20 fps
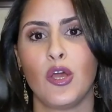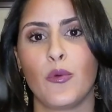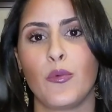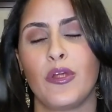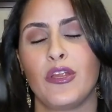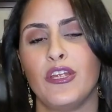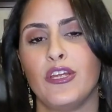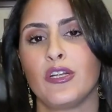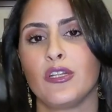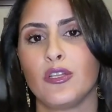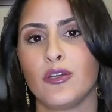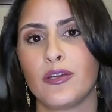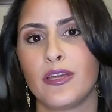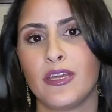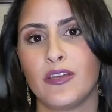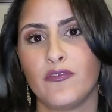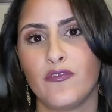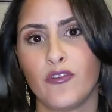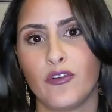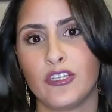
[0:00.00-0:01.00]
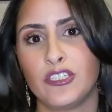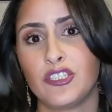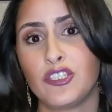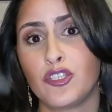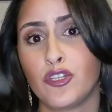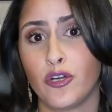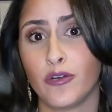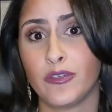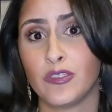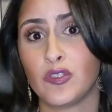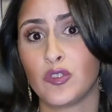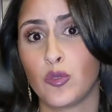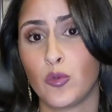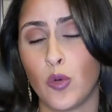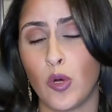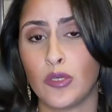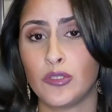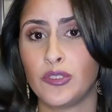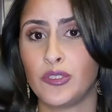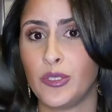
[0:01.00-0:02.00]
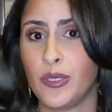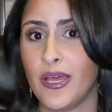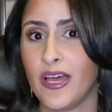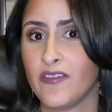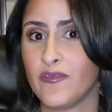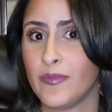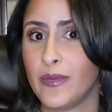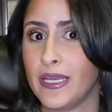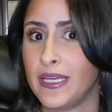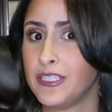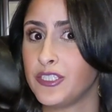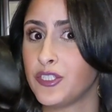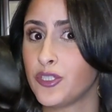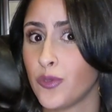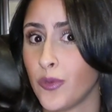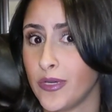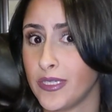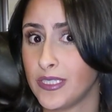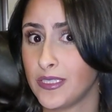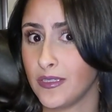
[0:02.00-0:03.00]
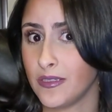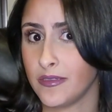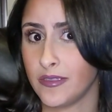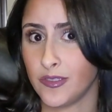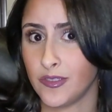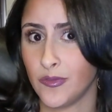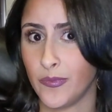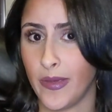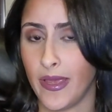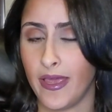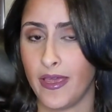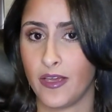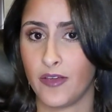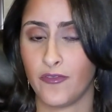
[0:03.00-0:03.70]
When you're looking for insurance quotes, you have many choices to make,